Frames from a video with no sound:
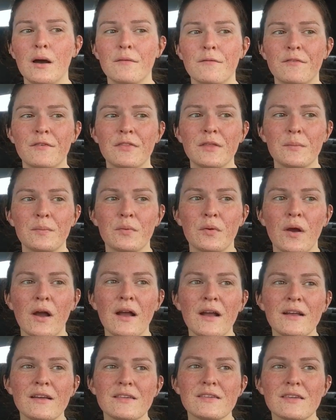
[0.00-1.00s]
For the
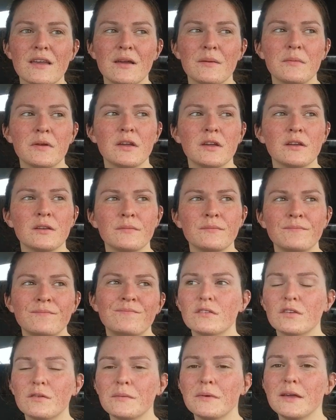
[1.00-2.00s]
price, I mean,
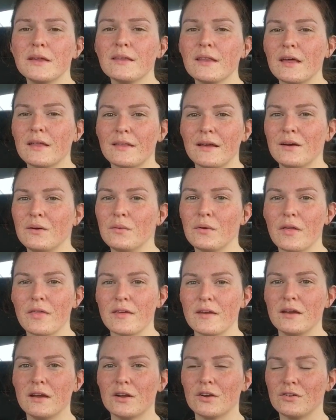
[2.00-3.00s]
to me, like, that
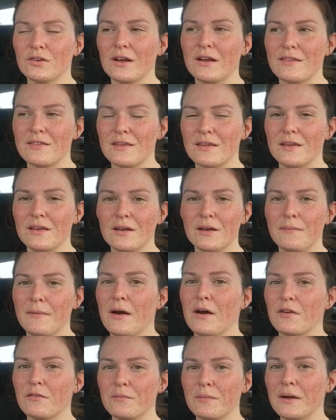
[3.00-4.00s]
wasn't a crazy
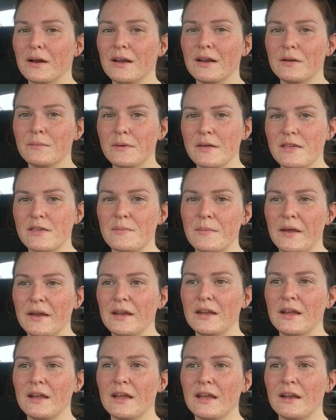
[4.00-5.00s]
amount of money to be
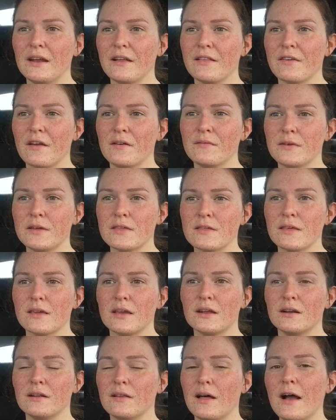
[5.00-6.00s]
spending, and it's obviously
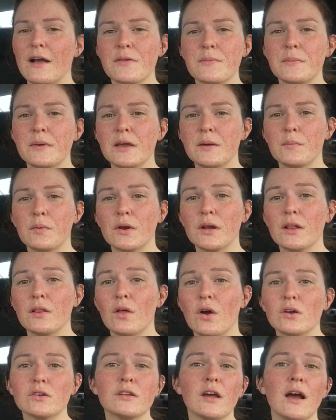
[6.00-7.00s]
gonna last me a pretty
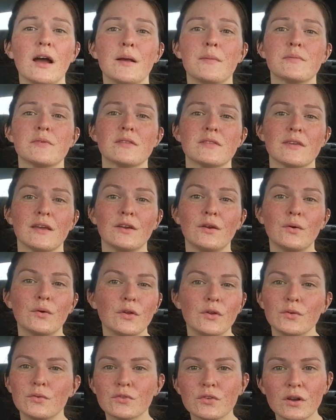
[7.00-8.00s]
long time since I don't
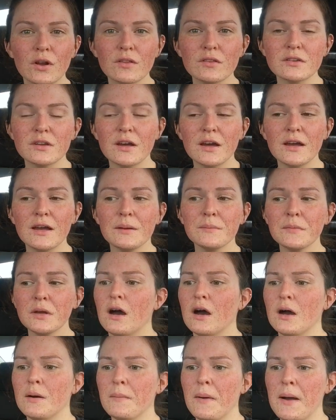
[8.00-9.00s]
use it all the time.
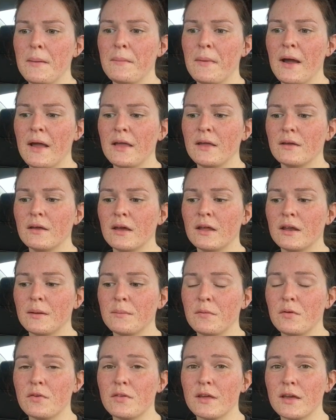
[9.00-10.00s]
I might end up
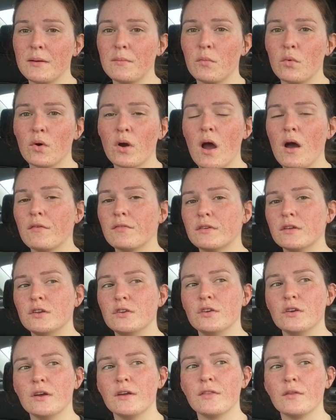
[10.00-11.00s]
using it more often
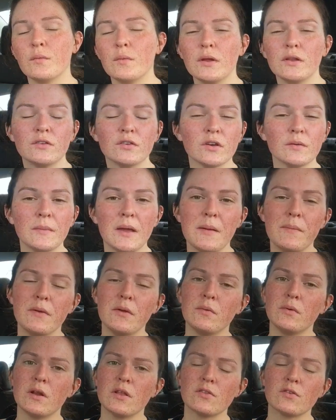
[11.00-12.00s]
during the winter, maybe
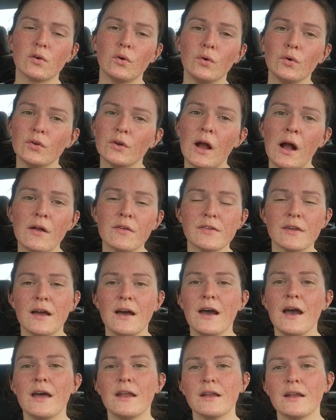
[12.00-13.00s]
when it's colder
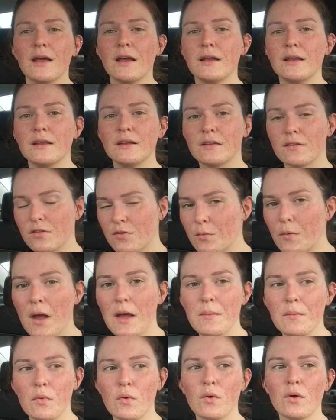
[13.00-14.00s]
outside and I need to
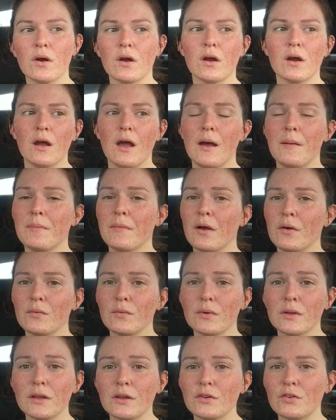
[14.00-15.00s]
sweat more. I'm not
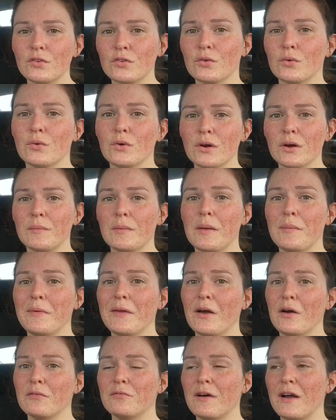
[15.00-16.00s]
really sure. Maybe
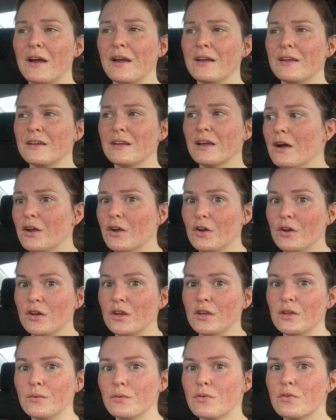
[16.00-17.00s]
I'll find a good
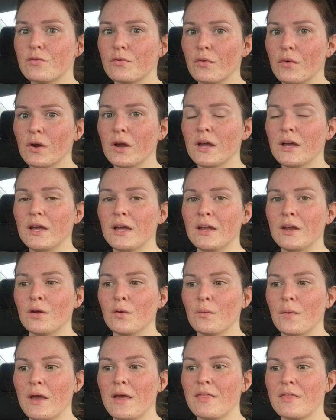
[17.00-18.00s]
use for it in
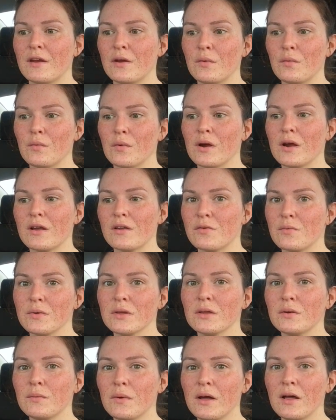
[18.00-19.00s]
a way that it works
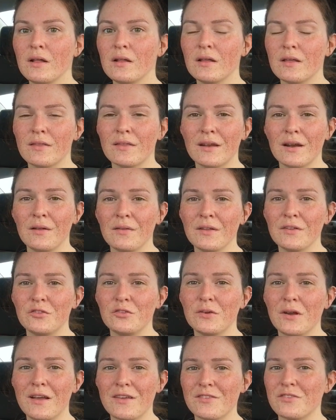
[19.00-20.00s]
really well, and then I'll let
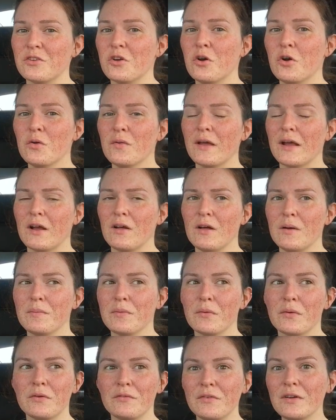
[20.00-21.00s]
you guys know. Like, I'll
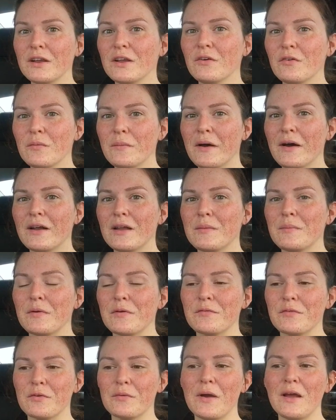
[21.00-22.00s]
upload a video about it,
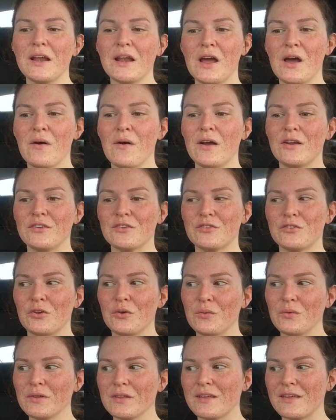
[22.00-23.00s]
but for right now, I just
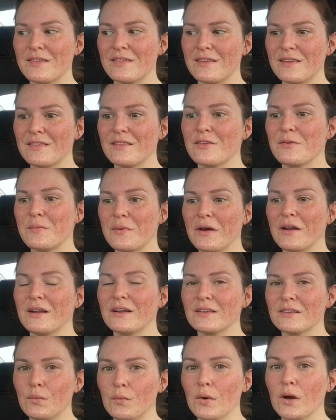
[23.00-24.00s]
don't really see this
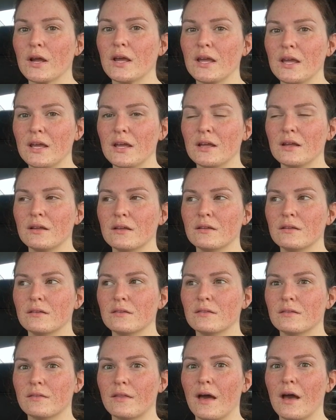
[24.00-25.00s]
product working
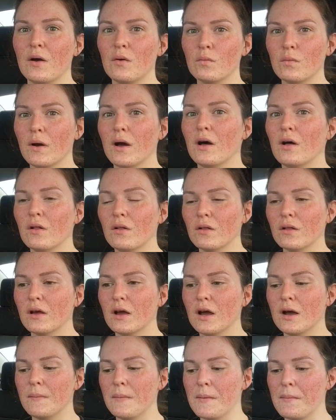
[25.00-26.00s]
that well.
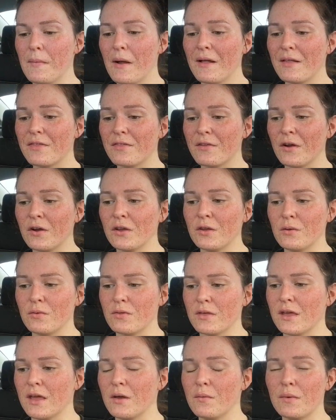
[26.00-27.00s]
I might start
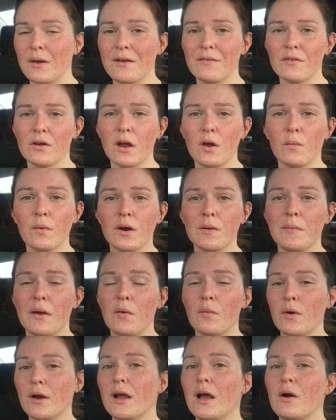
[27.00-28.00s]
using it whenever I wear my
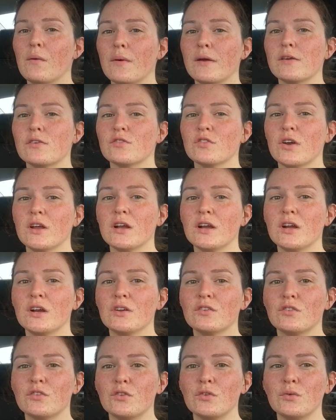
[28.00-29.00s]
workout waist
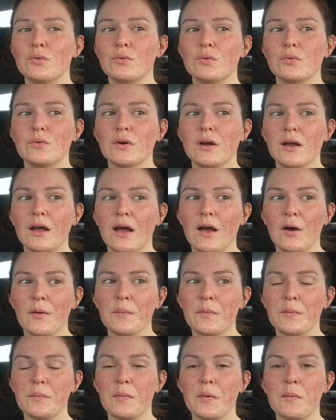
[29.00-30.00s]
trainer to
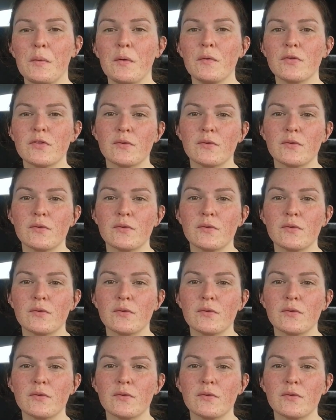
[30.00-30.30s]
help promote